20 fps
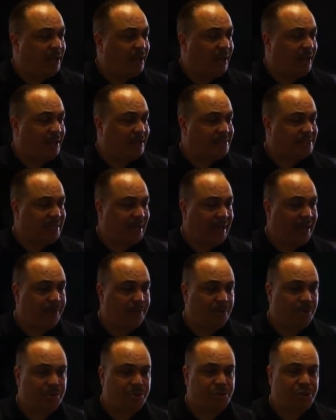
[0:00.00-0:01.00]
Uh,
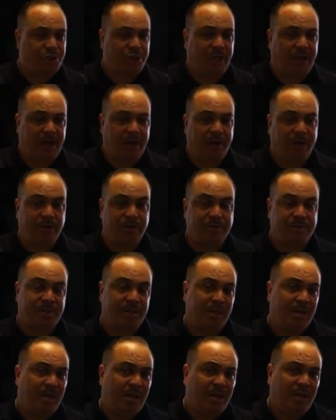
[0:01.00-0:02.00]
tables,
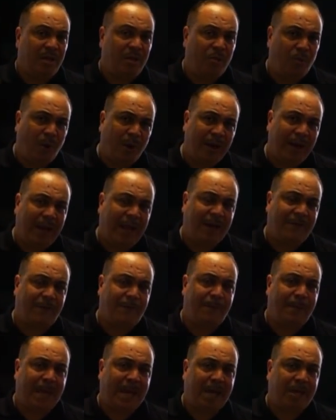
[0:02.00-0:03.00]
chairs, you want to have
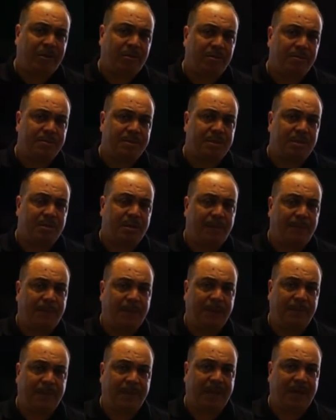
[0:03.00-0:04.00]
a bathroom so that
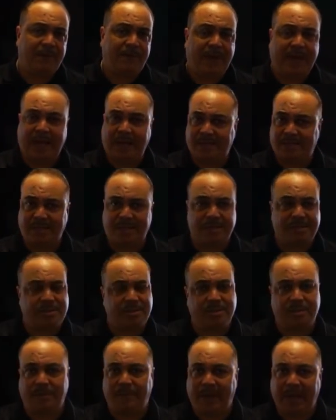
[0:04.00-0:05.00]
people have access
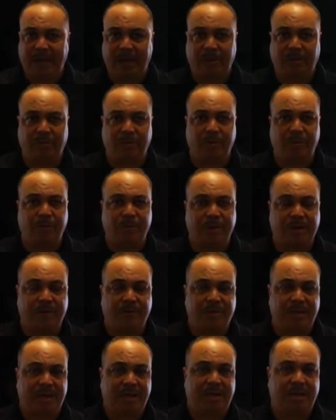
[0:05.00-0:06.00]
to the bathroom
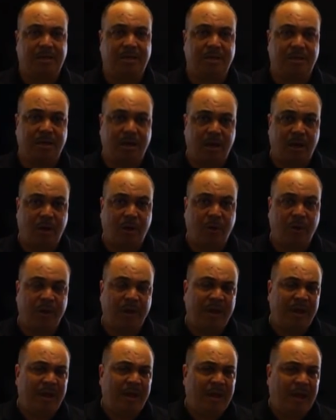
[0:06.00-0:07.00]
whenever they need to
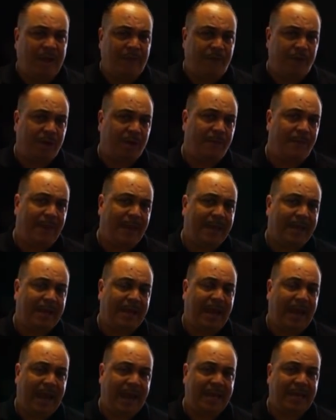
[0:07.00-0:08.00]
go. If you can make
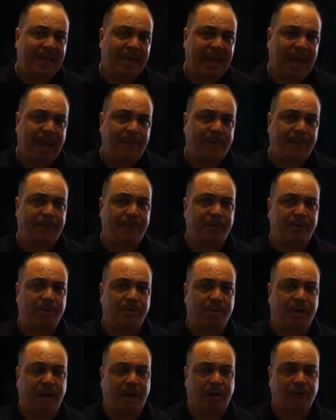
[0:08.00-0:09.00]
it handy
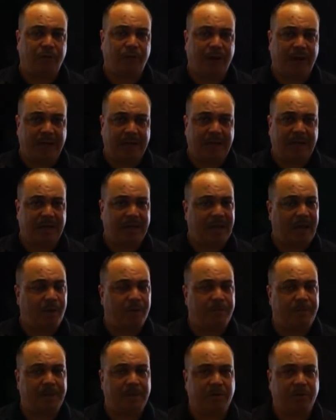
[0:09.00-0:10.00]
capable uh, ready, that
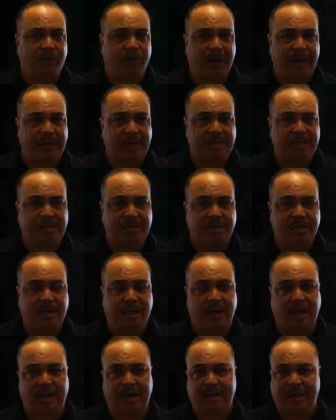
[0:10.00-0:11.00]
would be great.
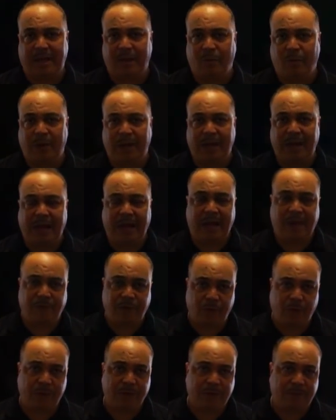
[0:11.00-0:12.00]
Uh, that way
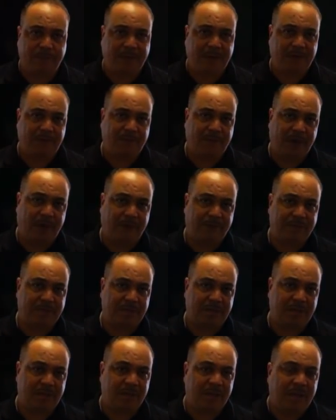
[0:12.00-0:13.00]
everyone can be involved
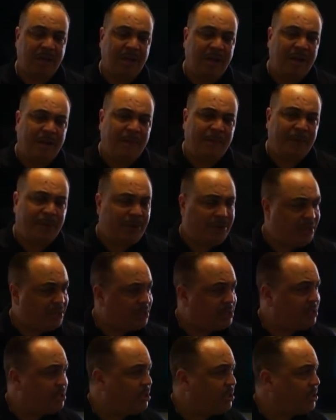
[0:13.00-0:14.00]
in it. But
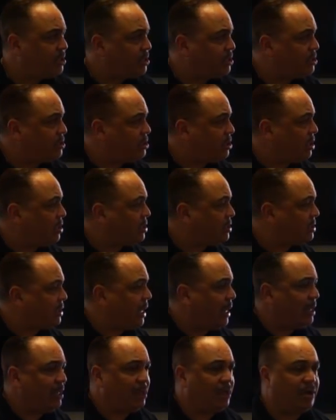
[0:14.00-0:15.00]
this is
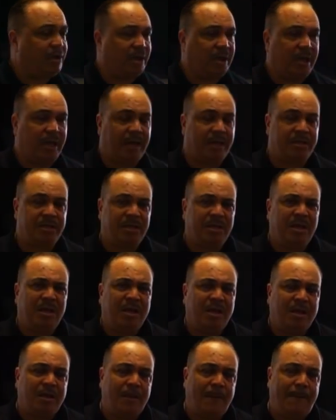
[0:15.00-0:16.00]
just a look at
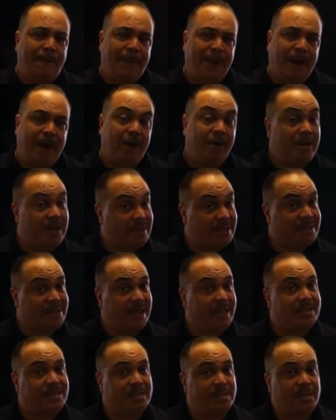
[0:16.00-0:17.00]
the bare
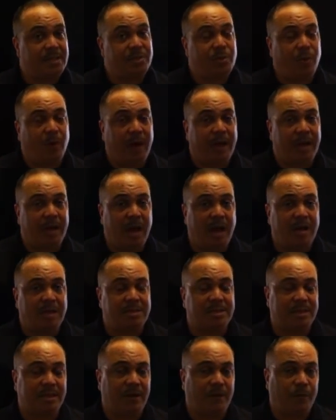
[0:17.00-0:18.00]
necessities, quite
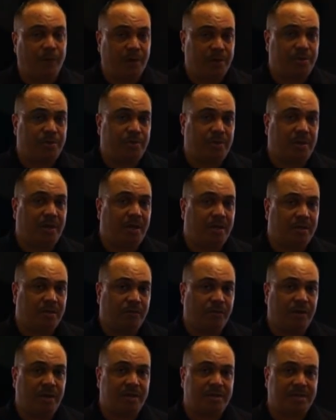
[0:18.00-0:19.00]
honestly, of what you need
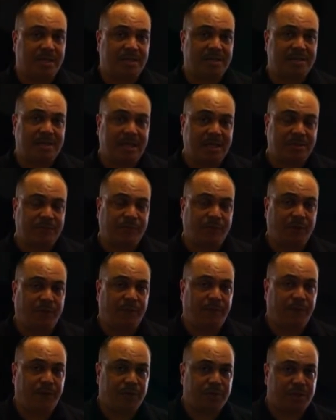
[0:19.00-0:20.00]
to run a successful
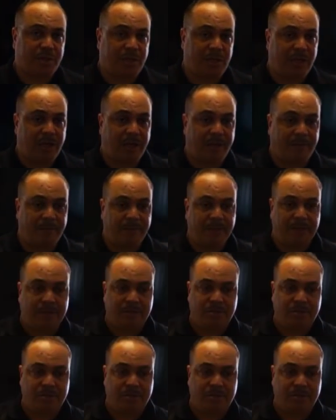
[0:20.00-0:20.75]
fish club.